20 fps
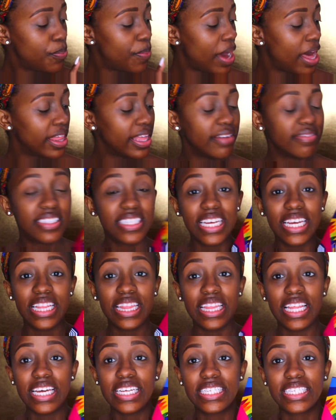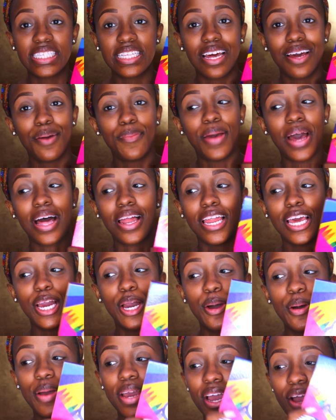You probably have seen this palette
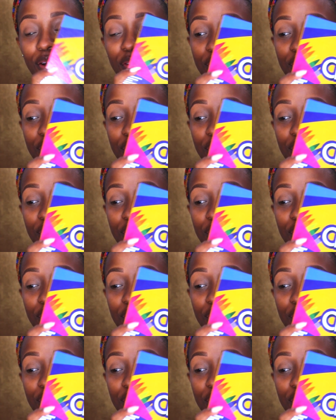going